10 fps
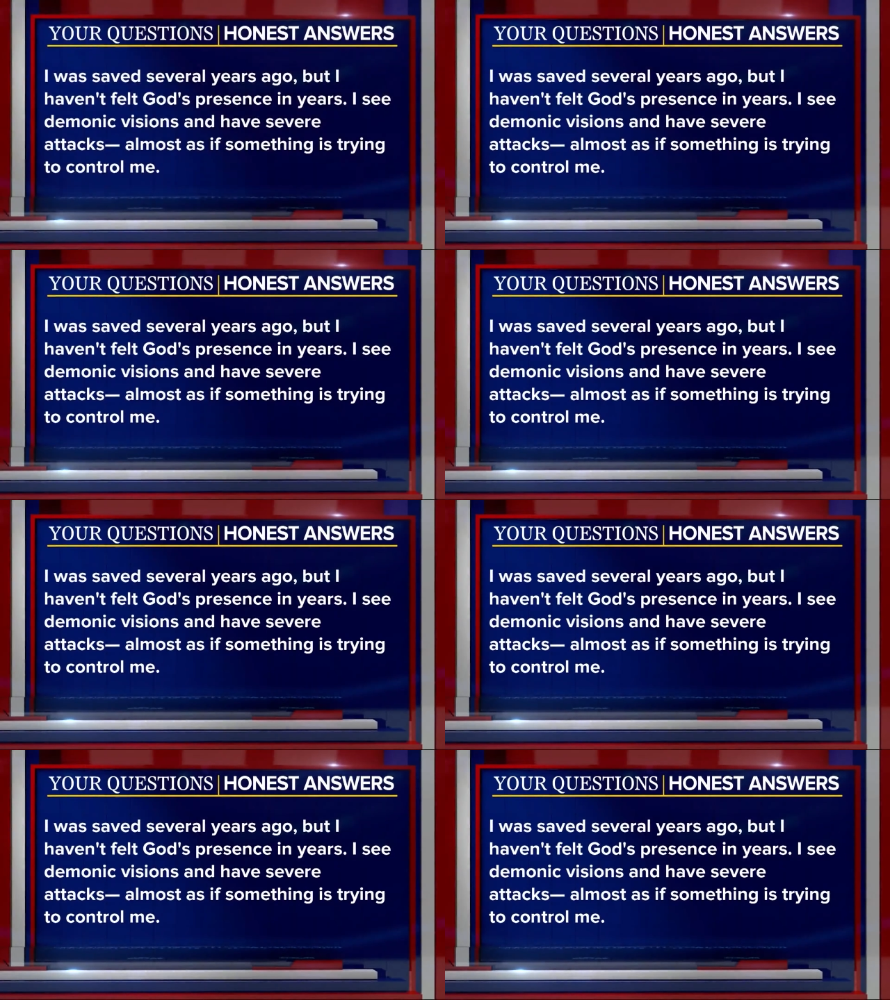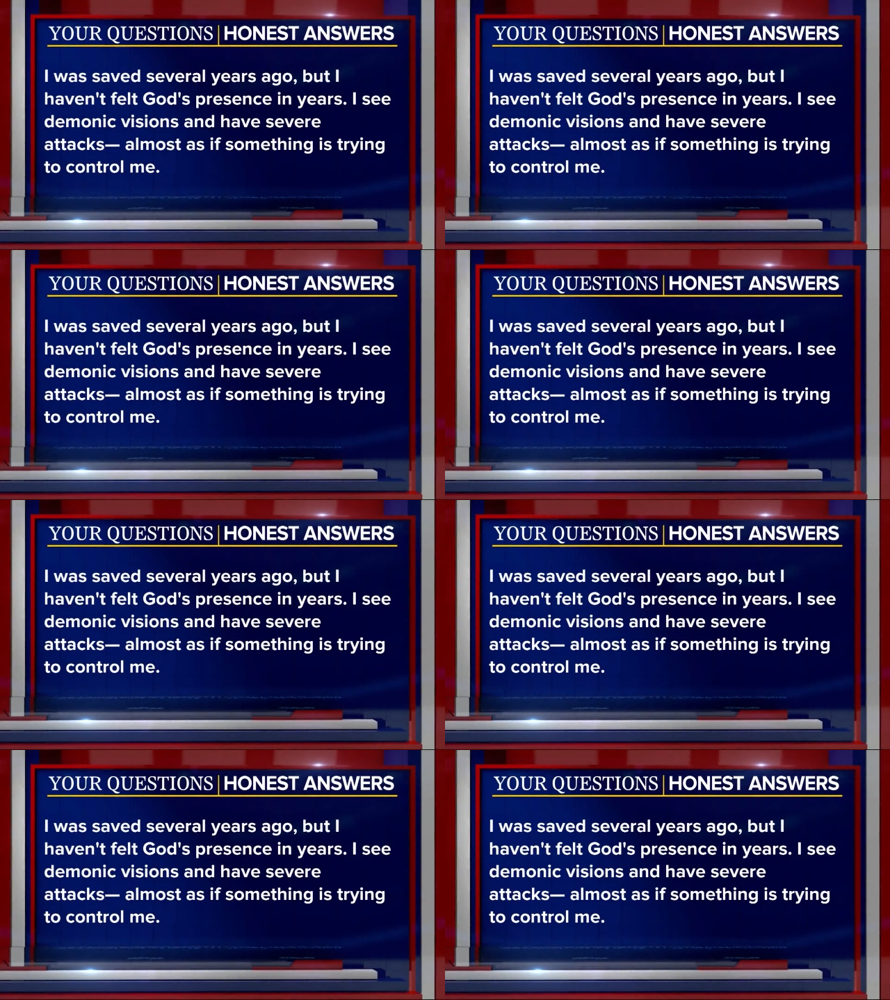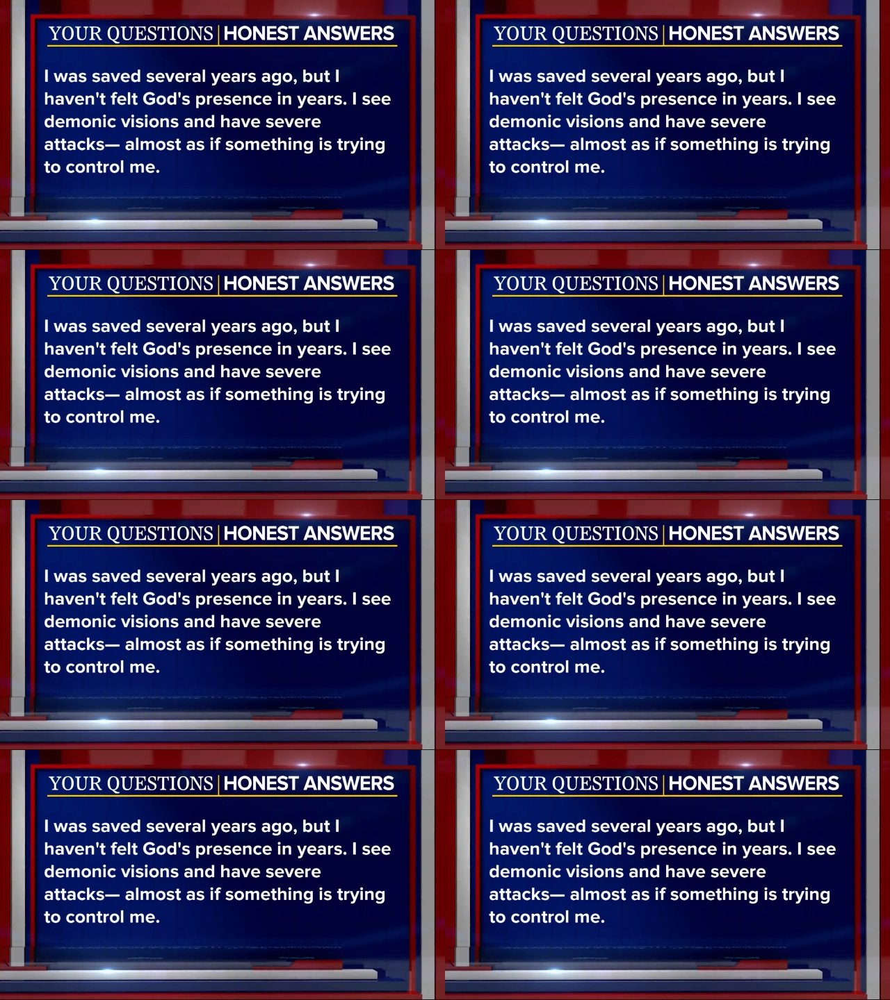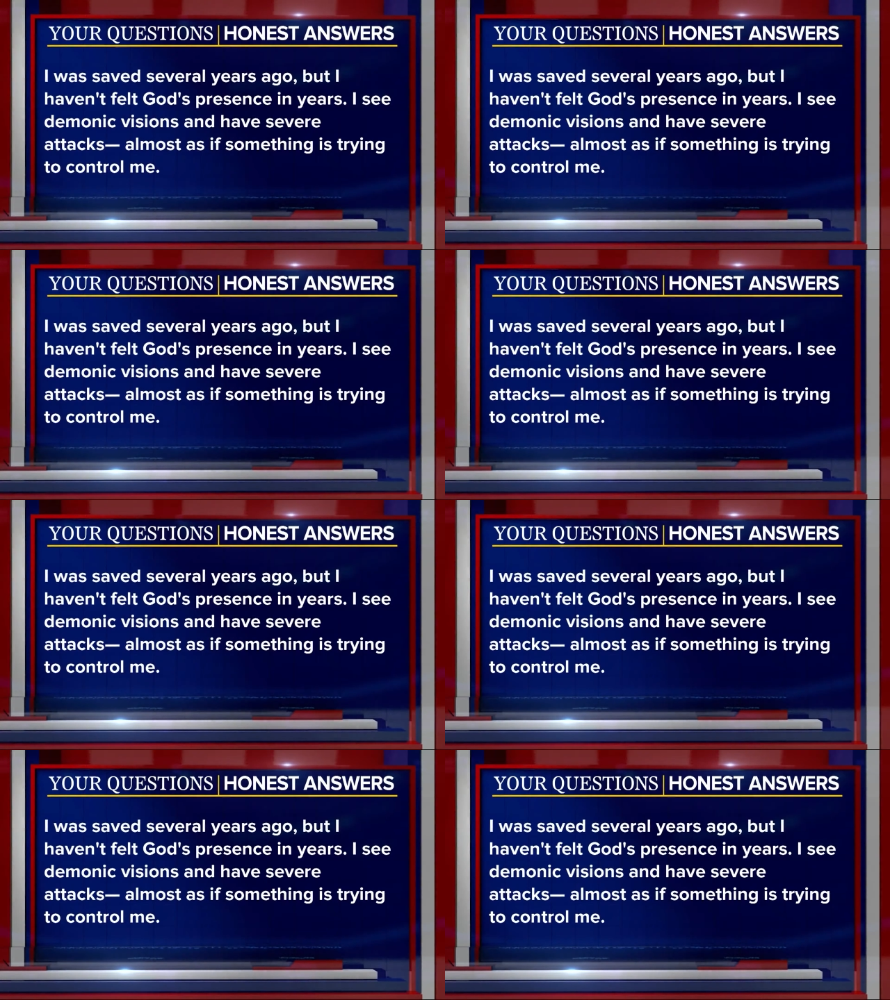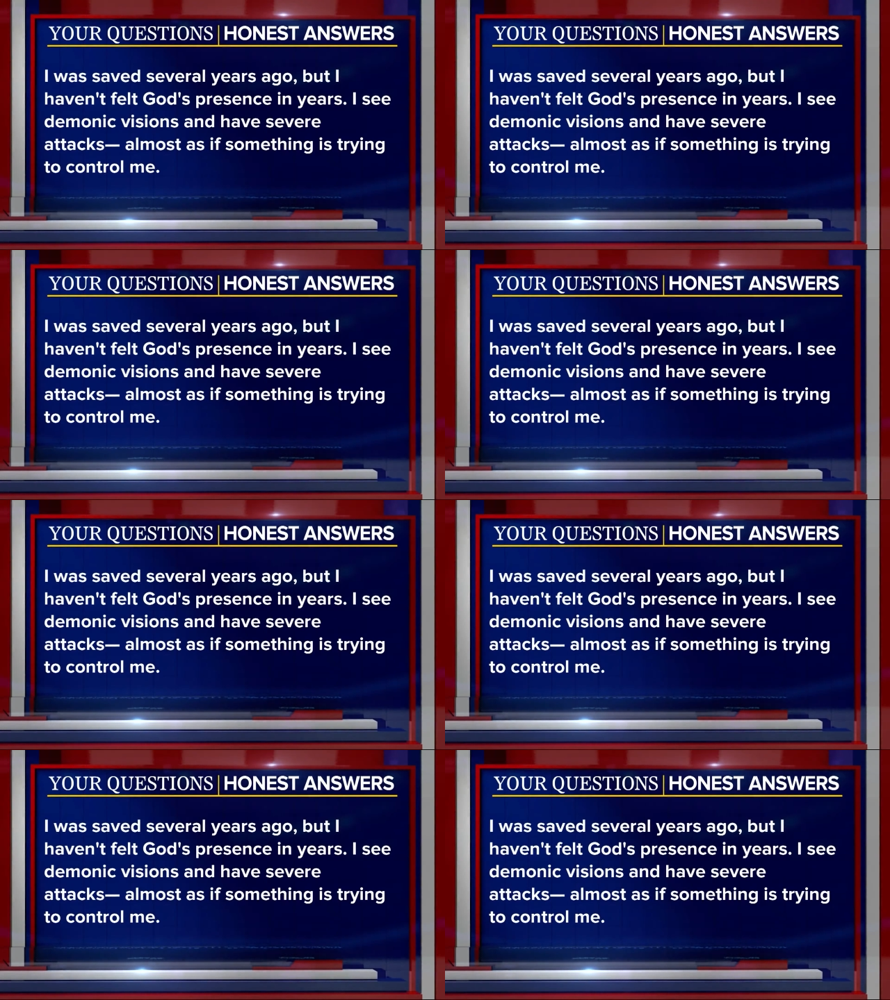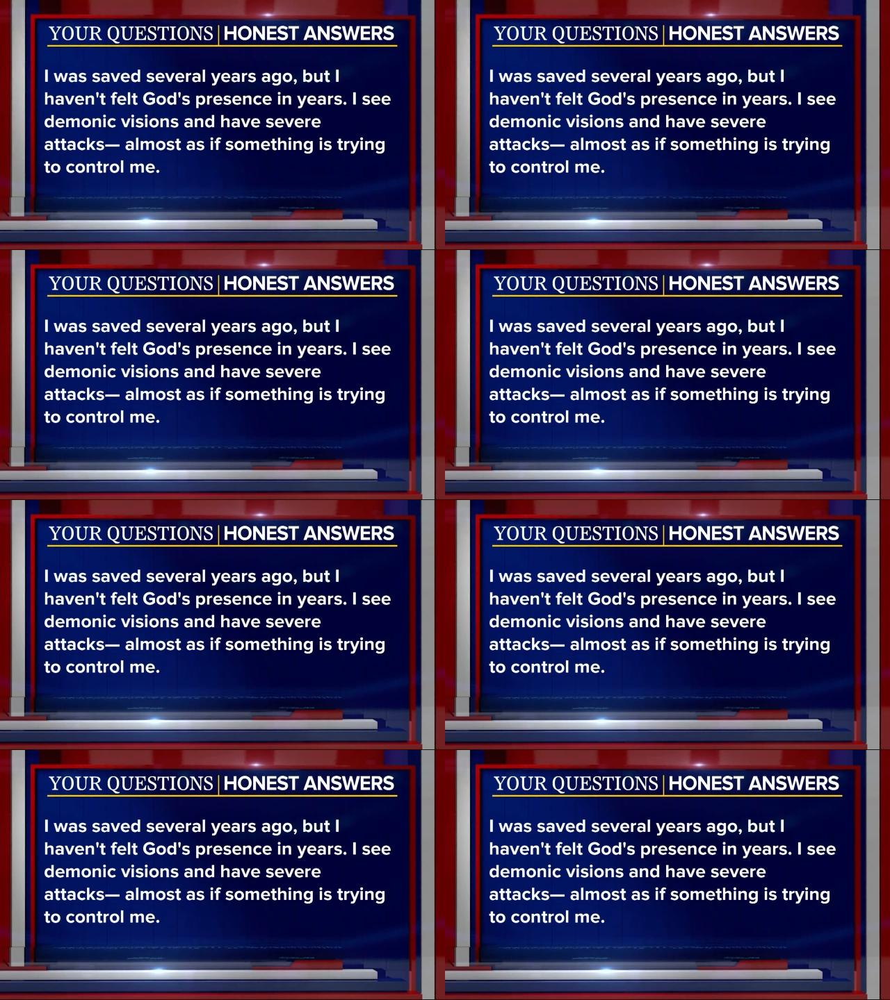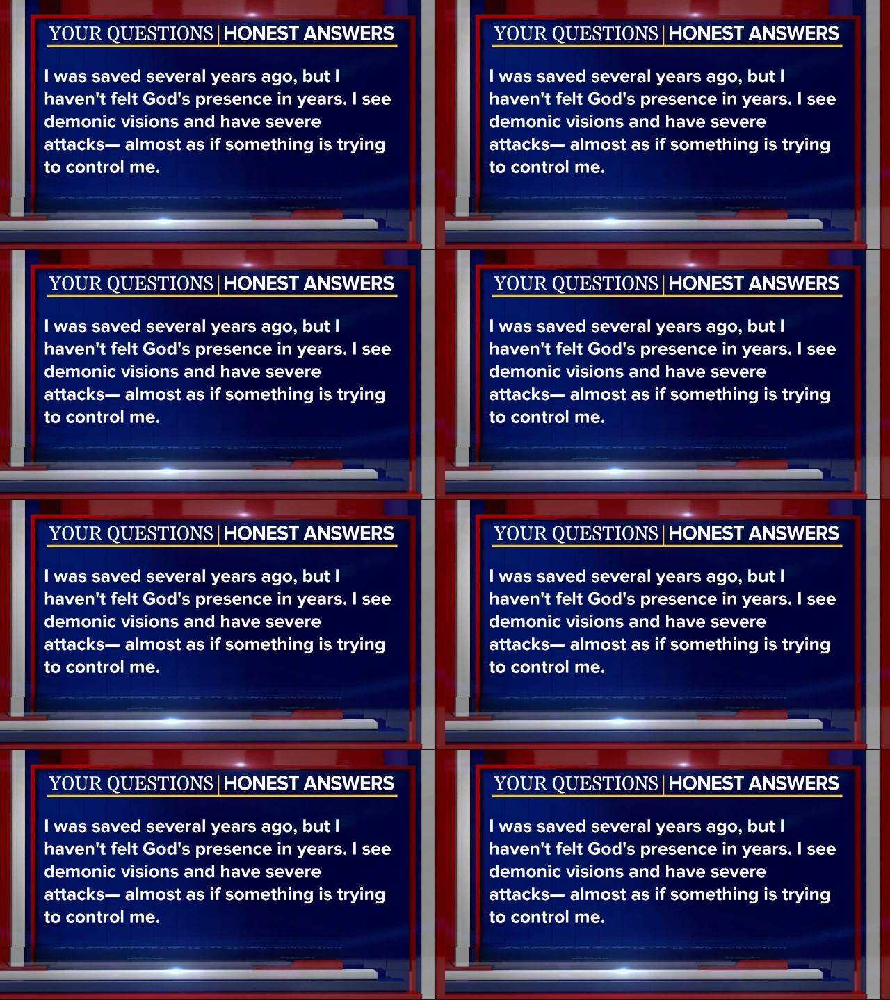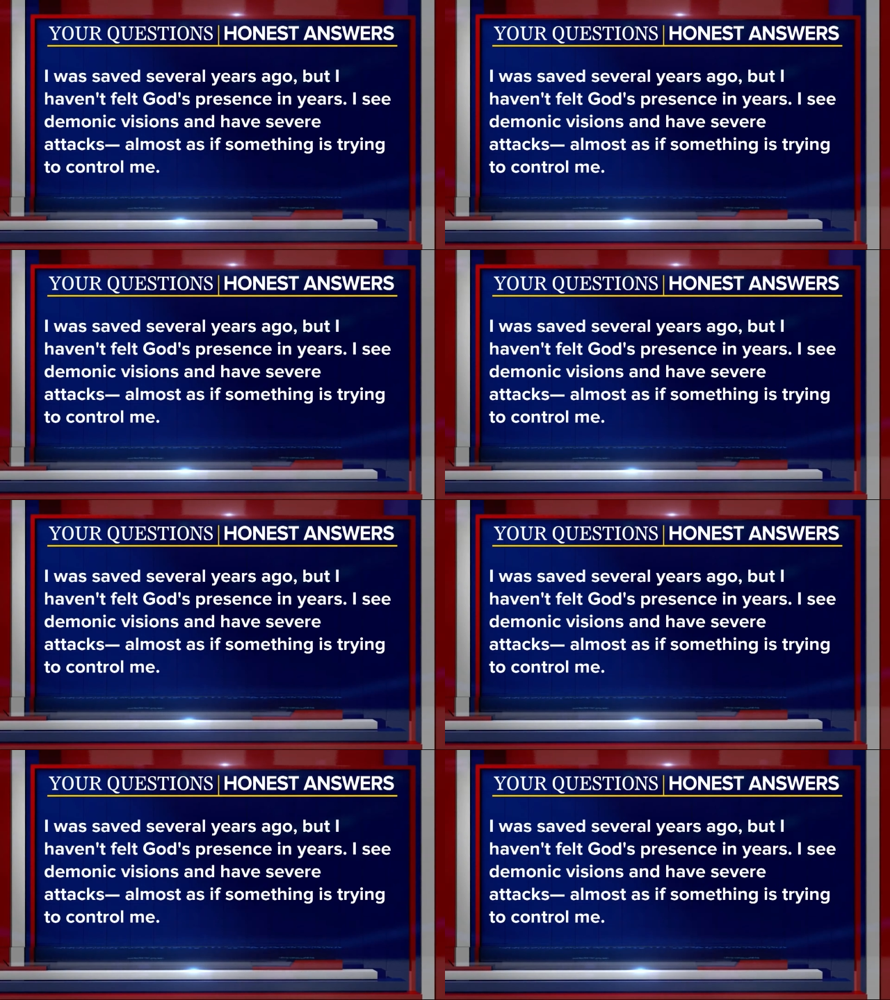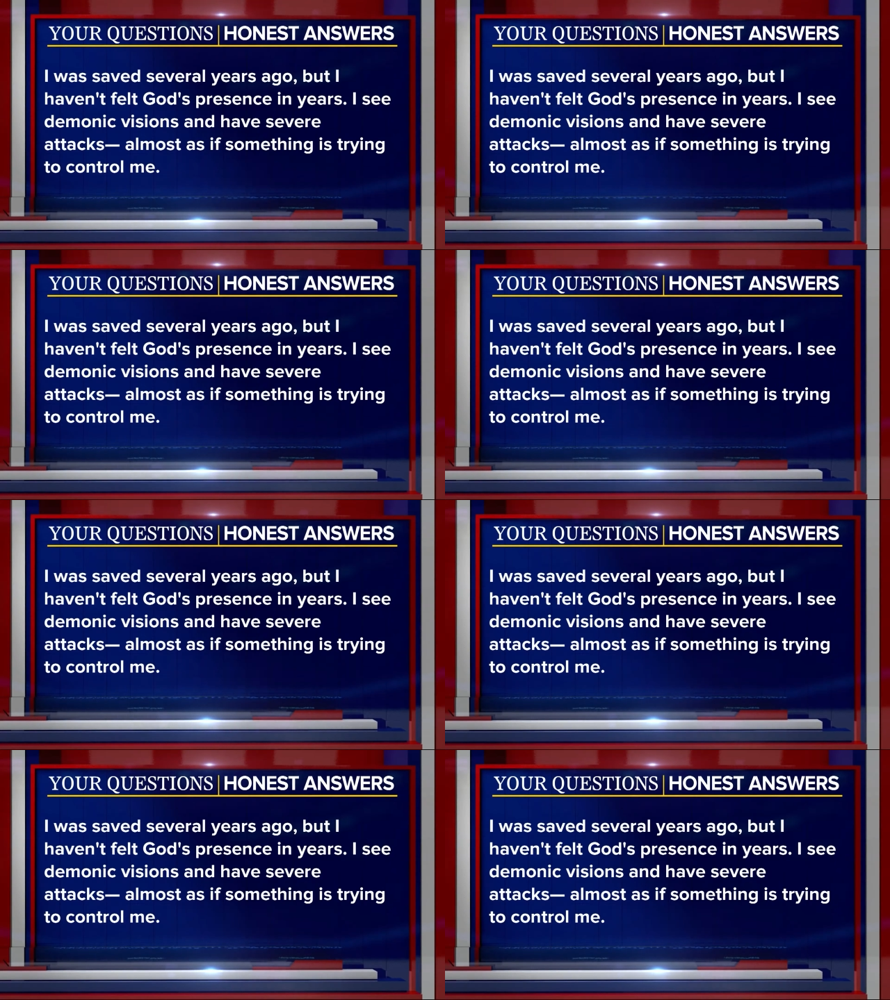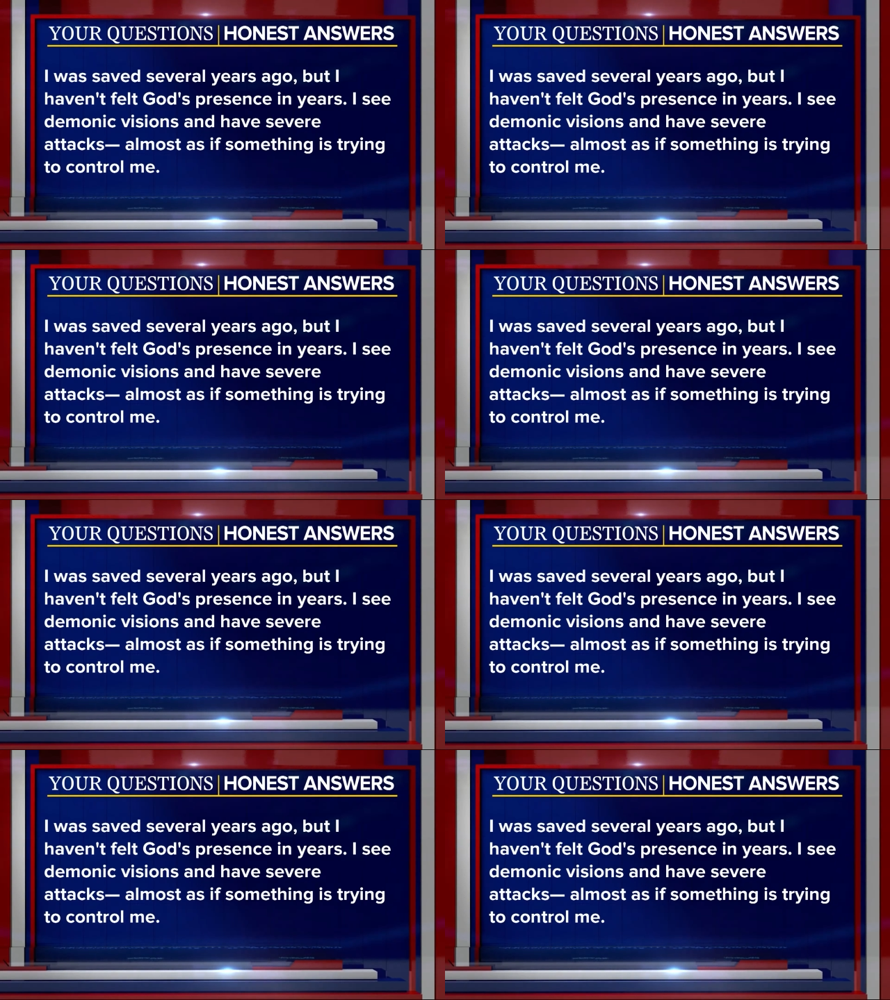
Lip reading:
(no speaker visible)